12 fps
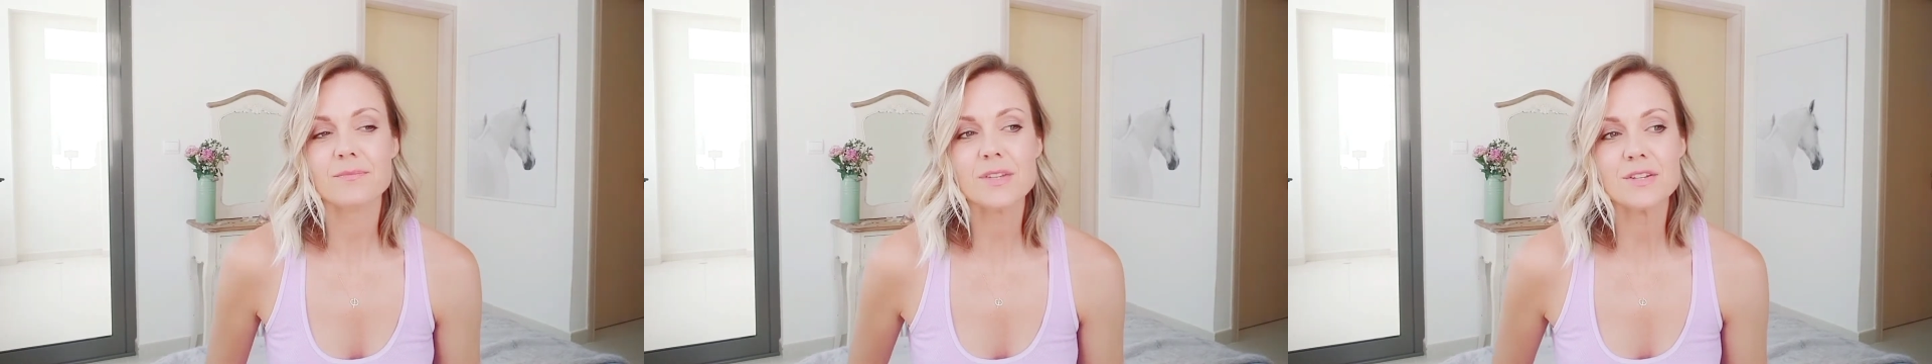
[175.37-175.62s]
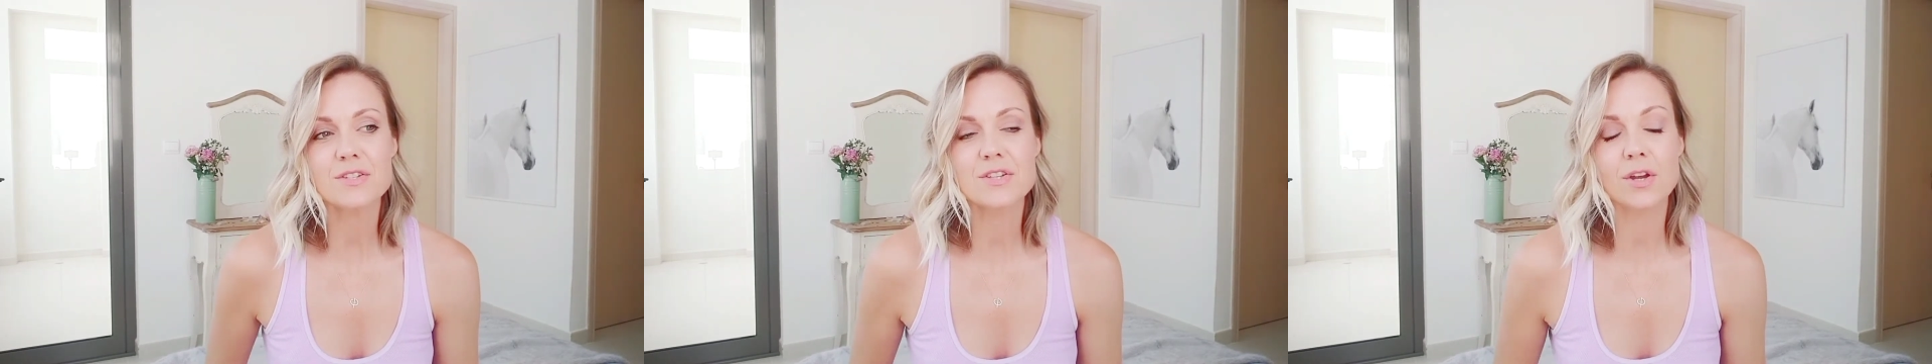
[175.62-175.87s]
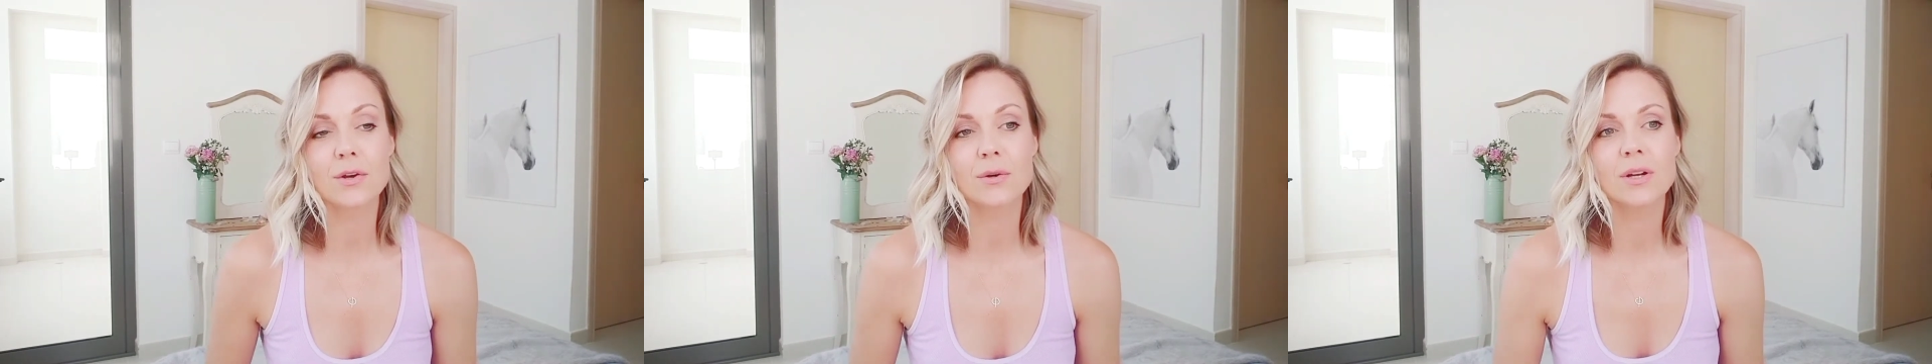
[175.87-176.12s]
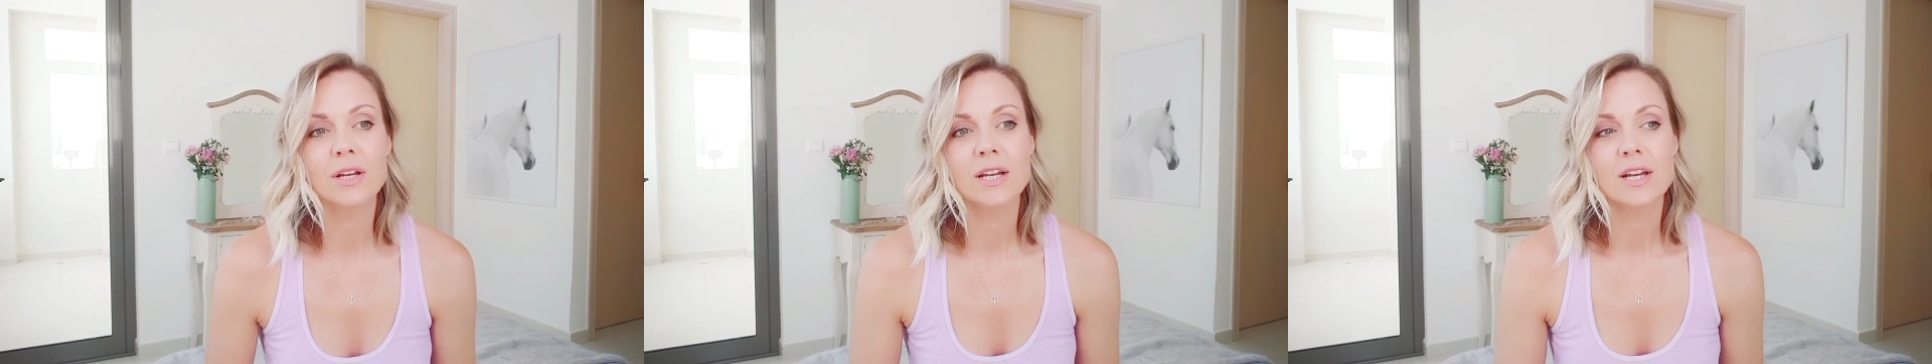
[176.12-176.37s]
So
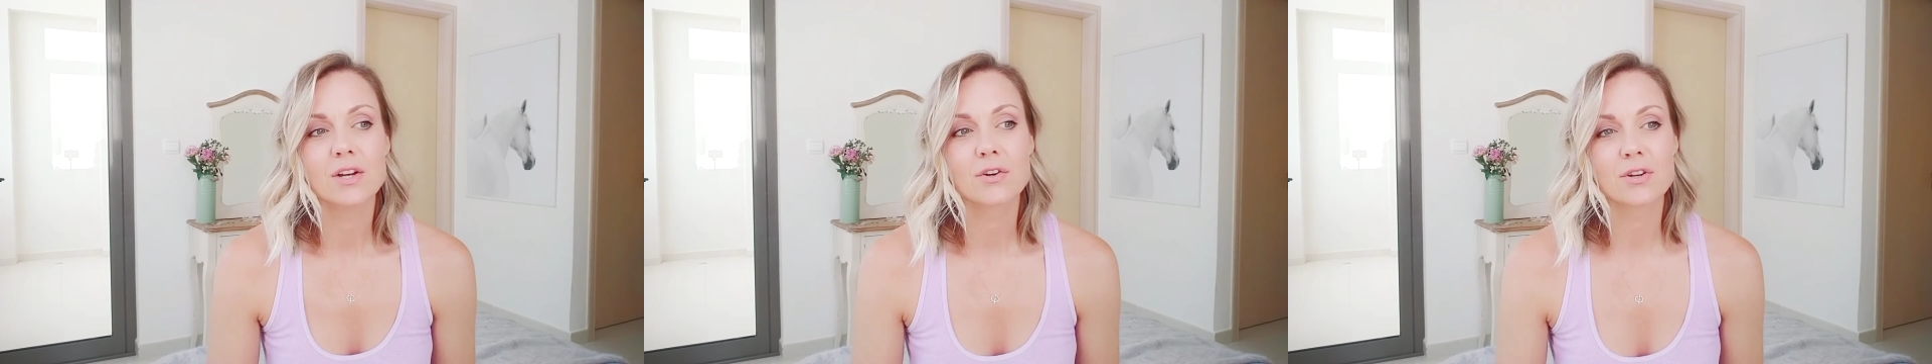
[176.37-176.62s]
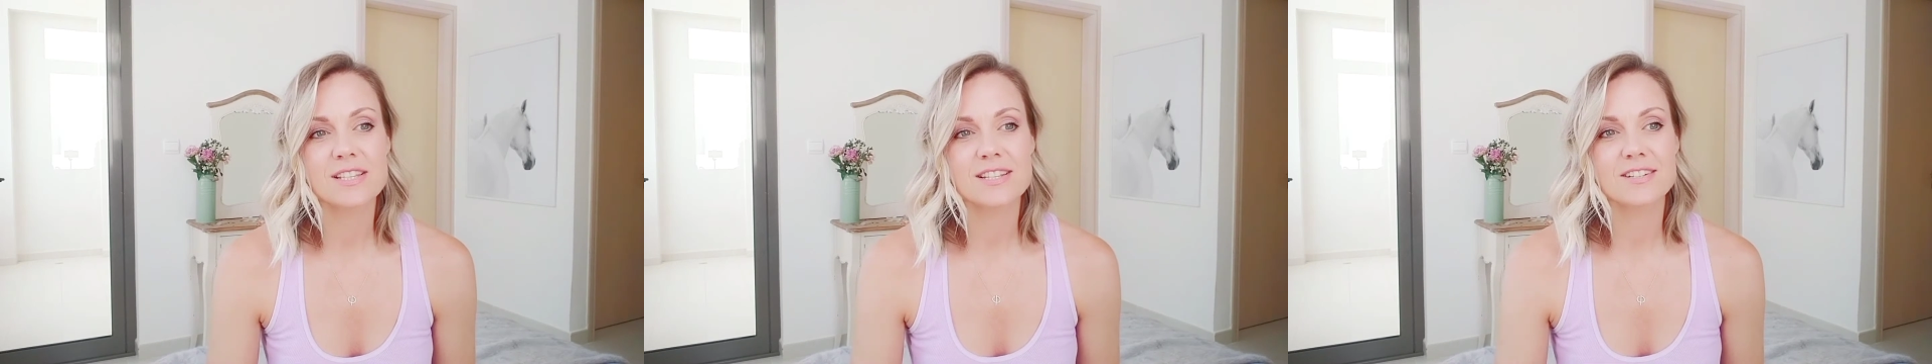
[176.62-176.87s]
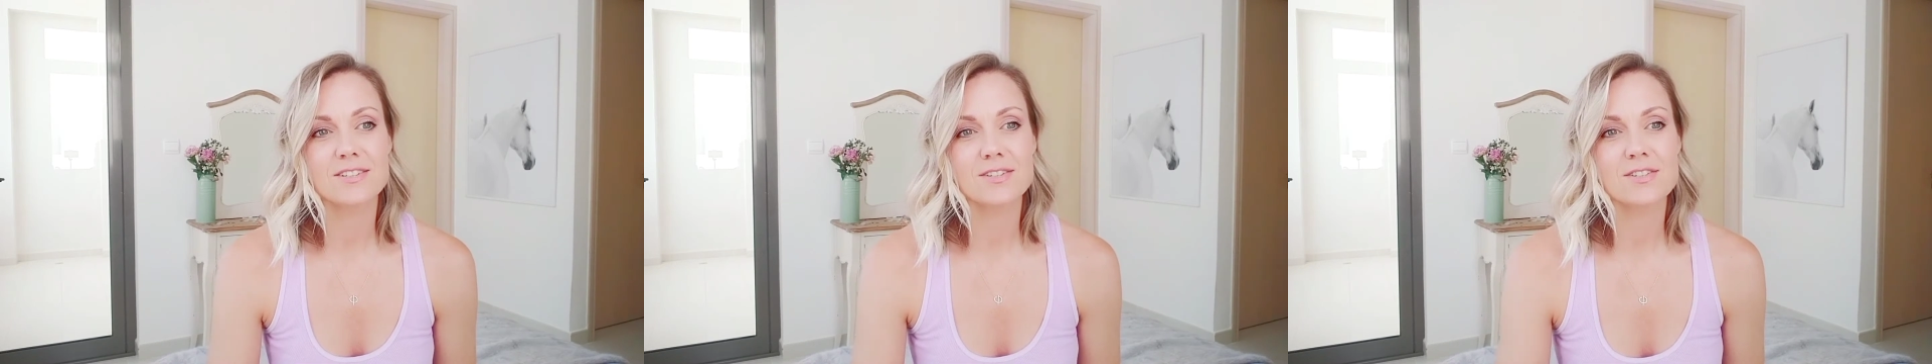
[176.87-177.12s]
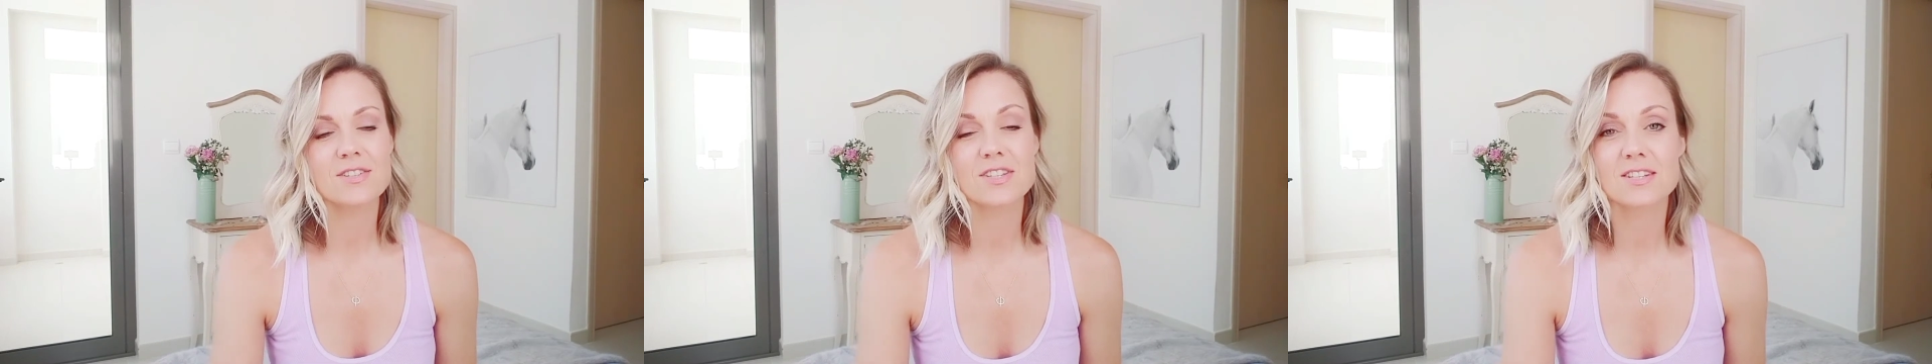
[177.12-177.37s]
crystals
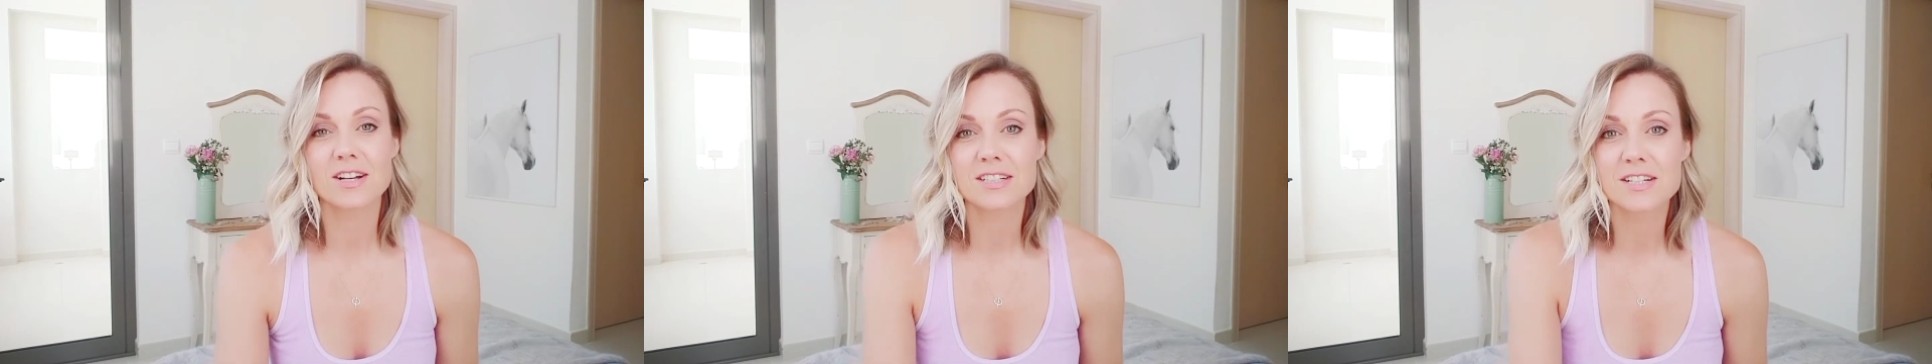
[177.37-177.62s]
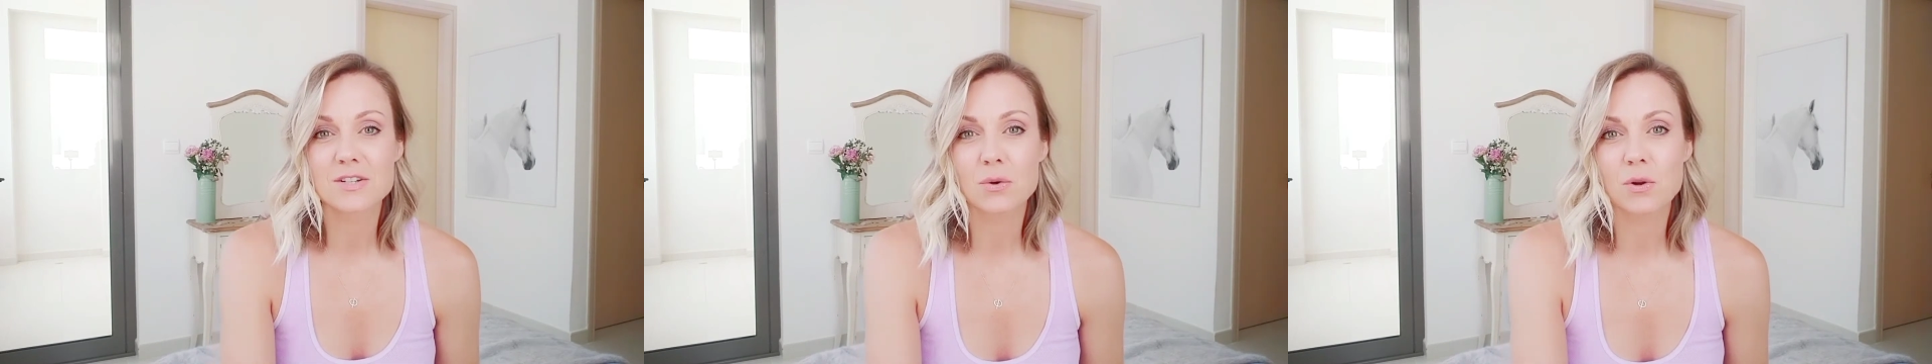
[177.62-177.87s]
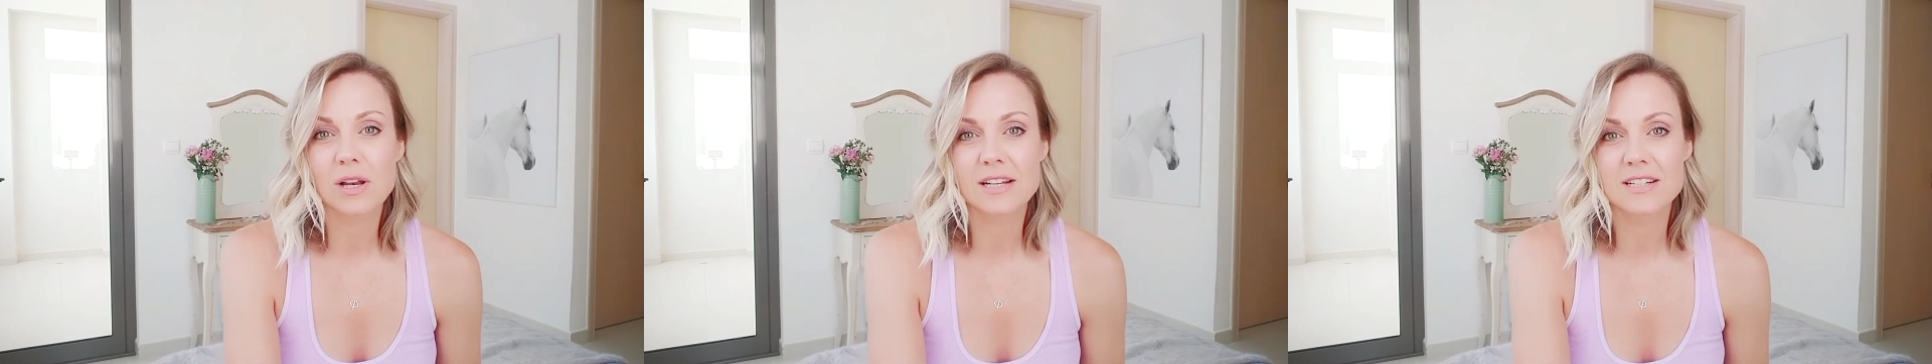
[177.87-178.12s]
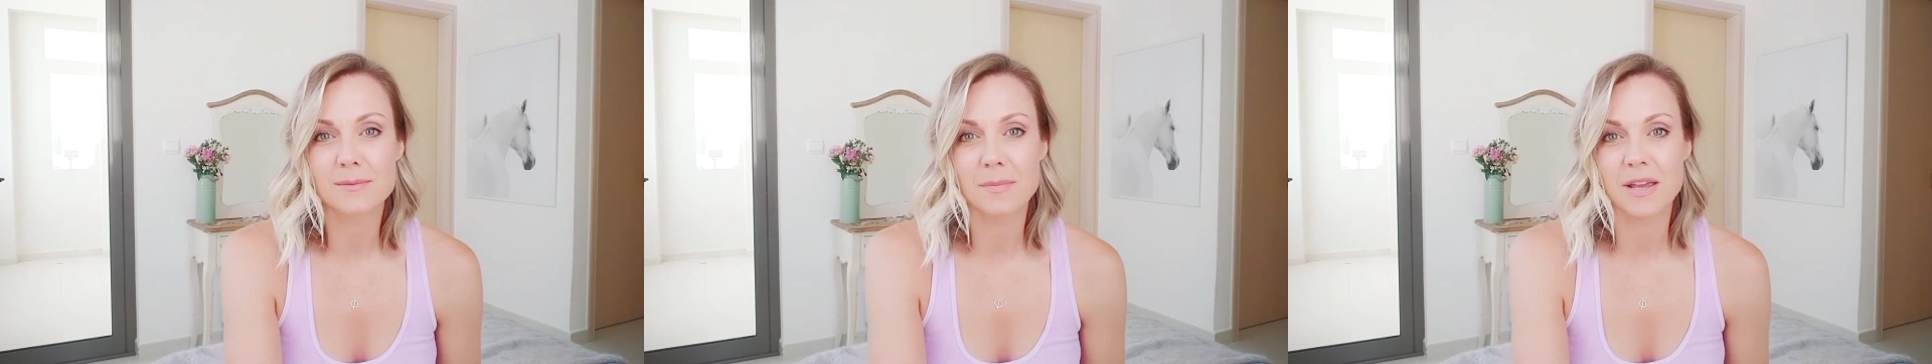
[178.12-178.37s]
started calling
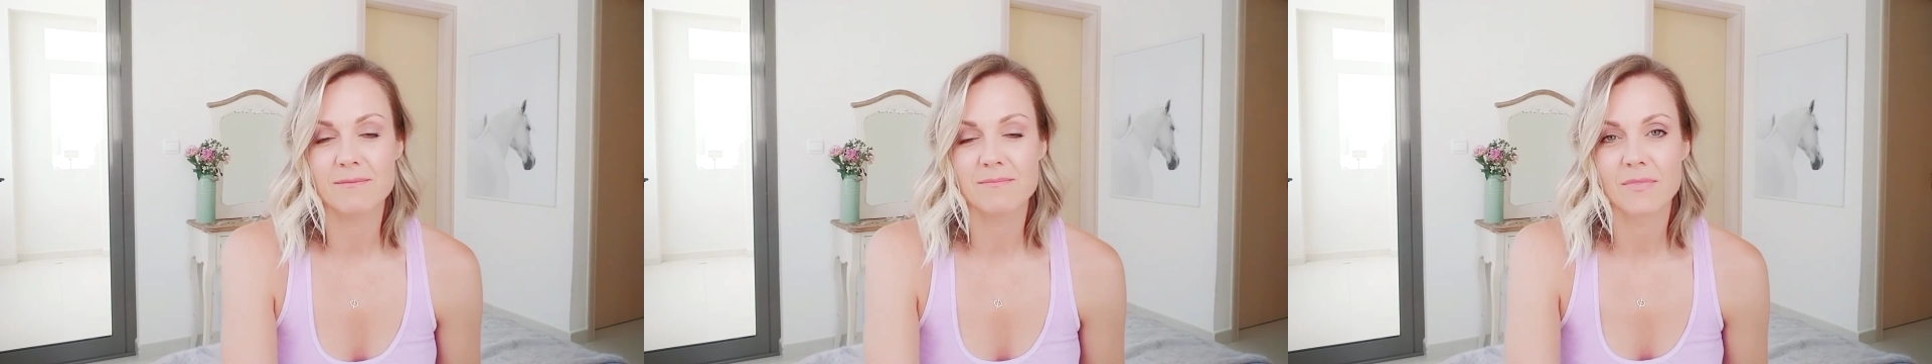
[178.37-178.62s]
to me.